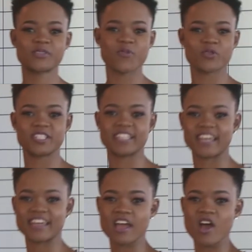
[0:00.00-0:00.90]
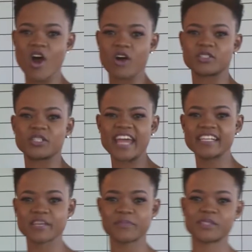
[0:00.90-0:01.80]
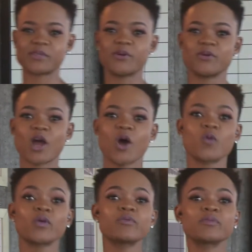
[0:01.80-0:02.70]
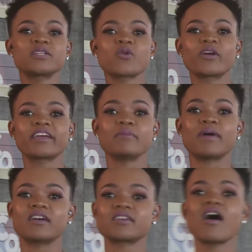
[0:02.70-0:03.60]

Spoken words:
for today. On today's episode, we will be talking about